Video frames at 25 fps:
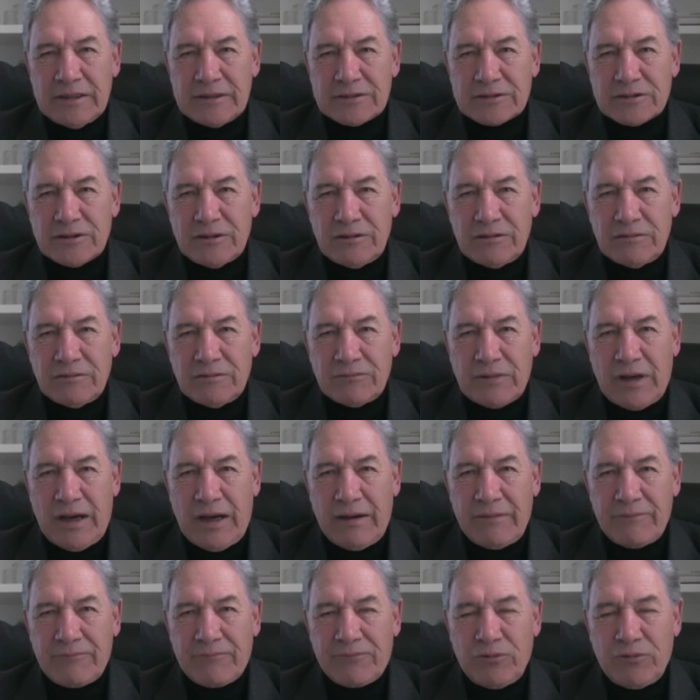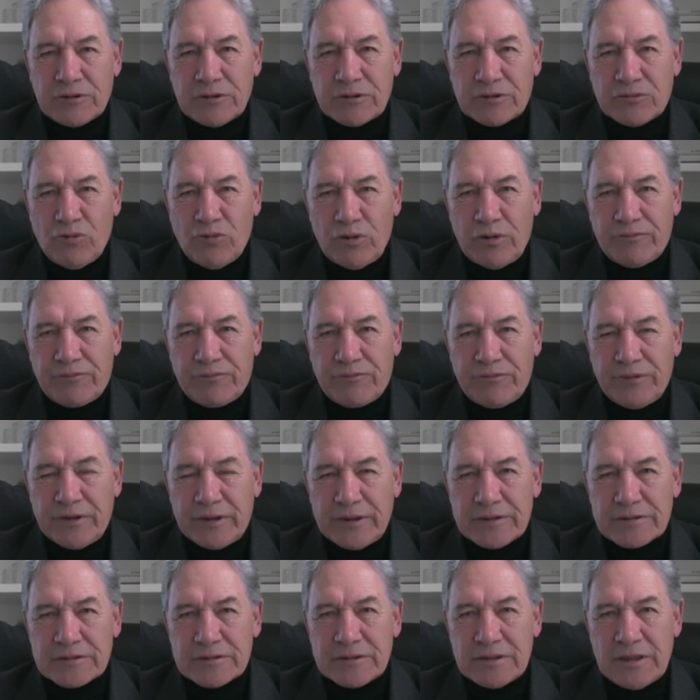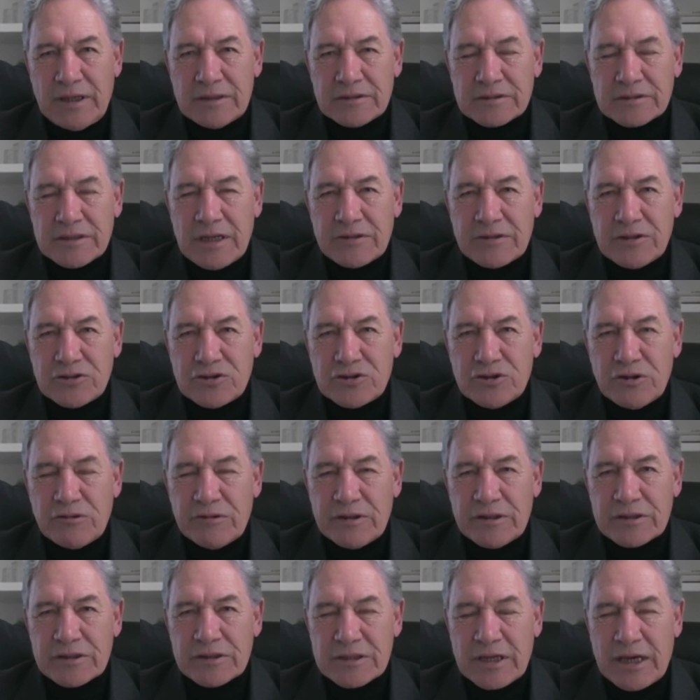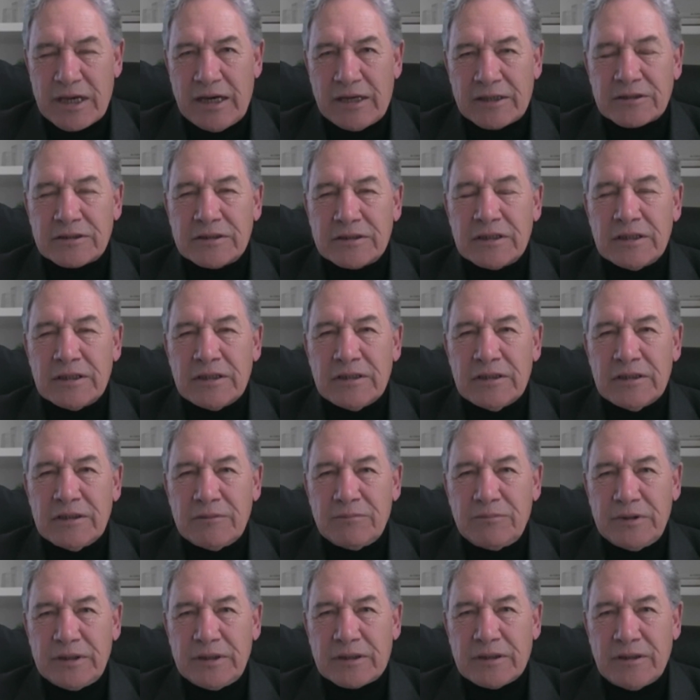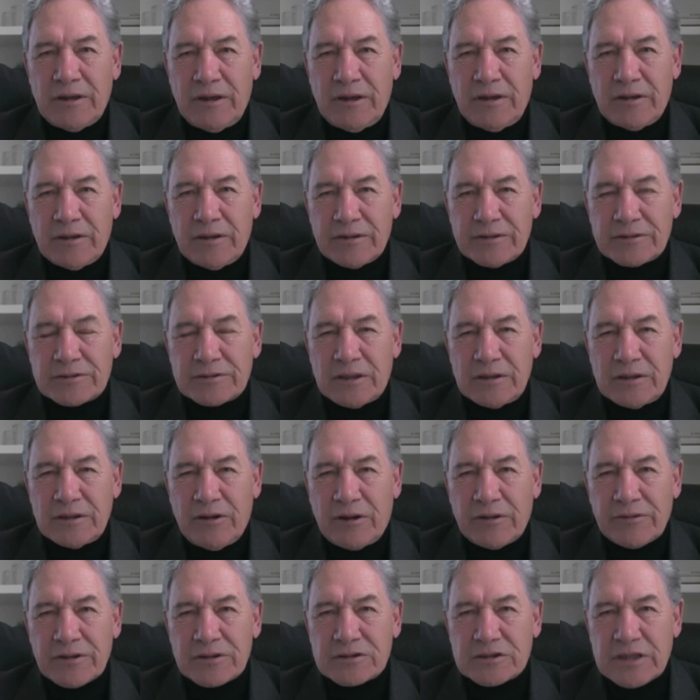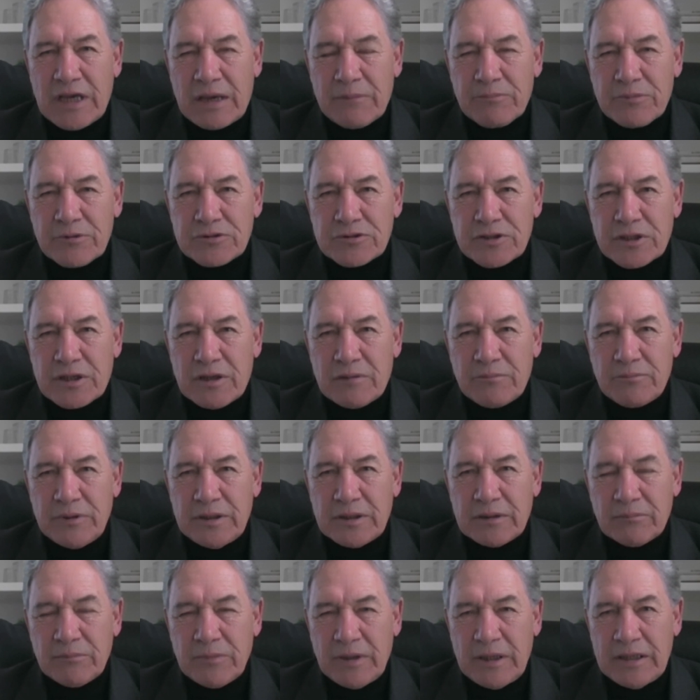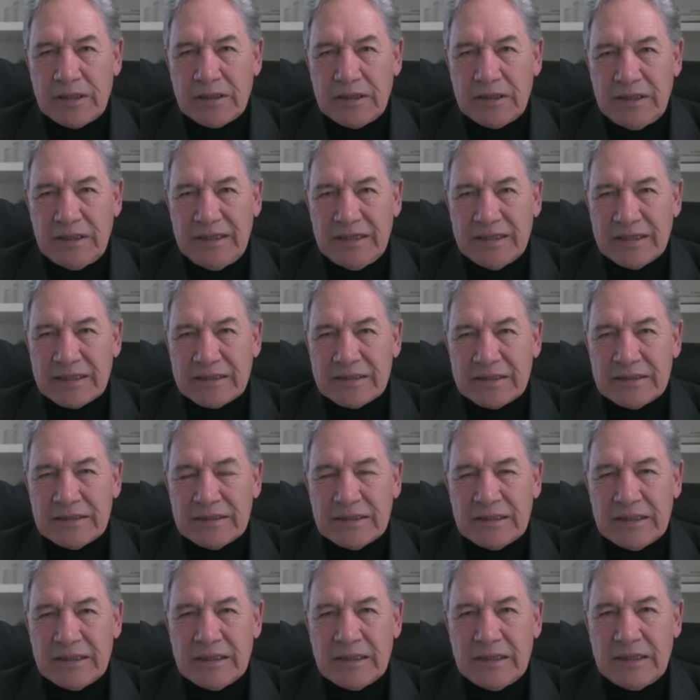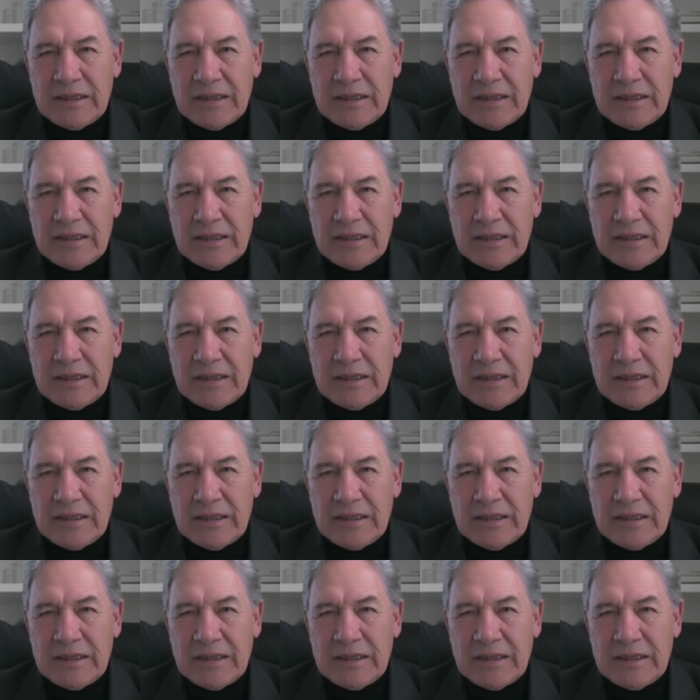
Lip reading: And so I've looked at all the figures and I say the jury is out because a lot of the statements that are being made here,